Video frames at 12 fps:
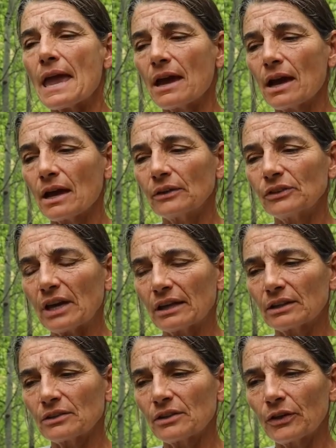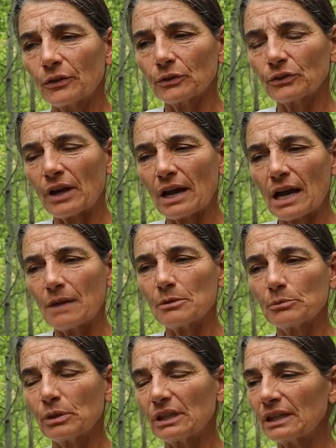And at another time
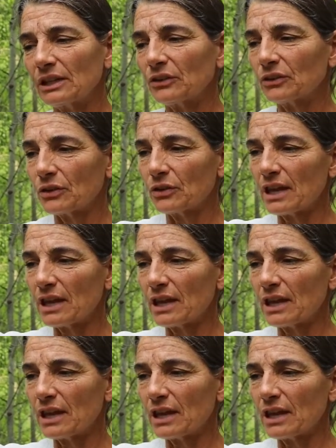and place,